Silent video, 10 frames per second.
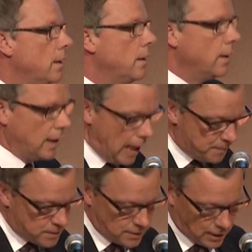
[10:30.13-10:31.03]

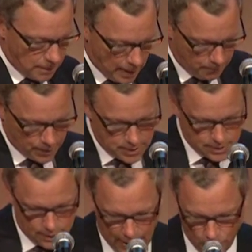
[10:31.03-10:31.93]
keeps the
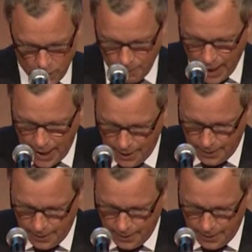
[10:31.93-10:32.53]
commitments that we've made.